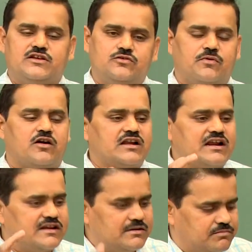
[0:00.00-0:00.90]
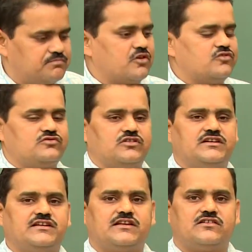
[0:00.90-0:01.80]
you burn and produce the
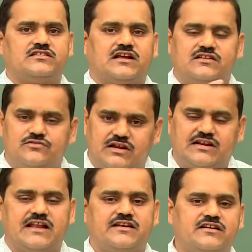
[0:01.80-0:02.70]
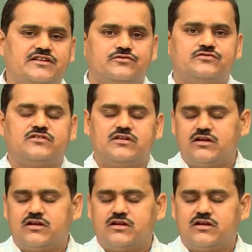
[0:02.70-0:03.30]
heat energy and you can directly use.